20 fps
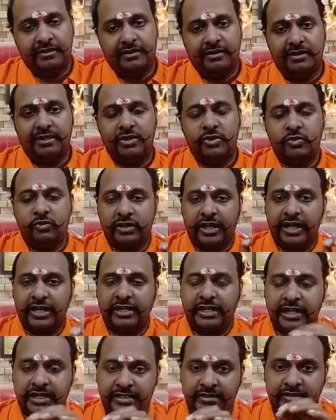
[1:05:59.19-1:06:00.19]
You can
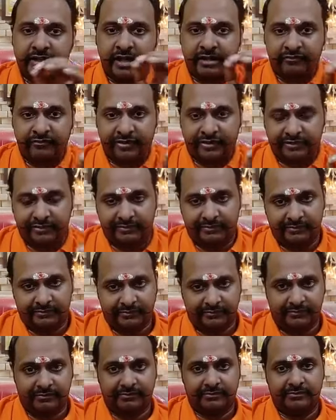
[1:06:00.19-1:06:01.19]
get stipend.
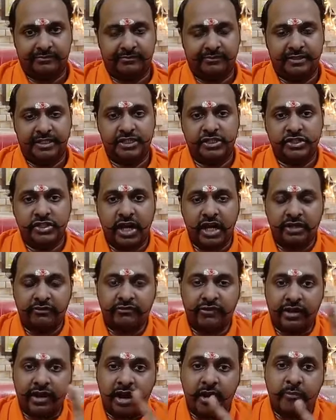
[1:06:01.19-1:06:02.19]
It's not
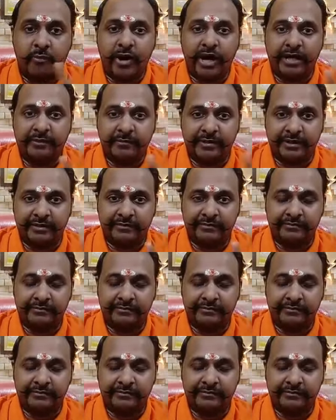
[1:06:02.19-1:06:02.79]
for appointment